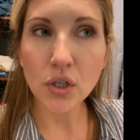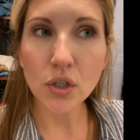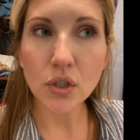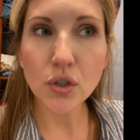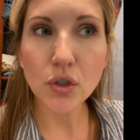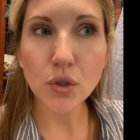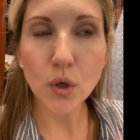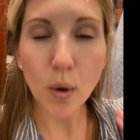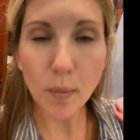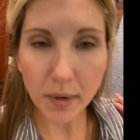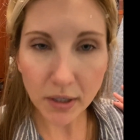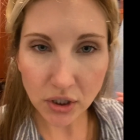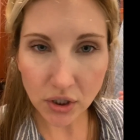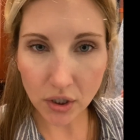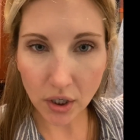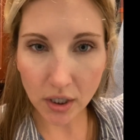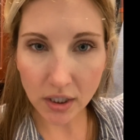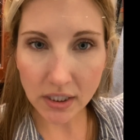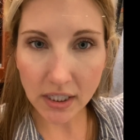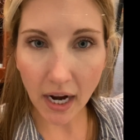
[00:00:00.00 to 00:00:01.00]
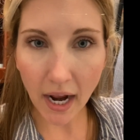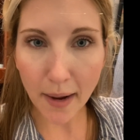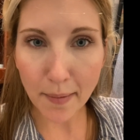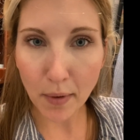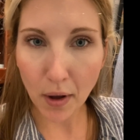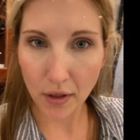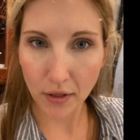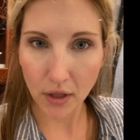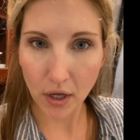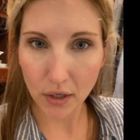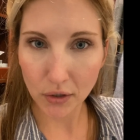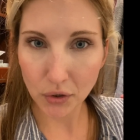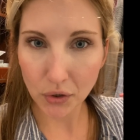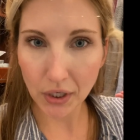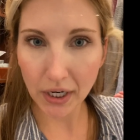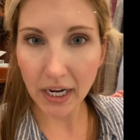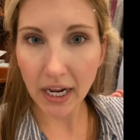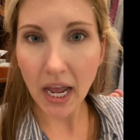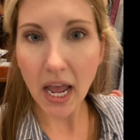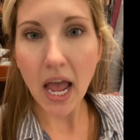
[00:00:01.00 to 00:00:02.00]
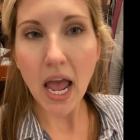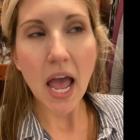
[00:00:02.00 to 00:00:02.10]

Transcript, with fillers: so much darn time on laundry,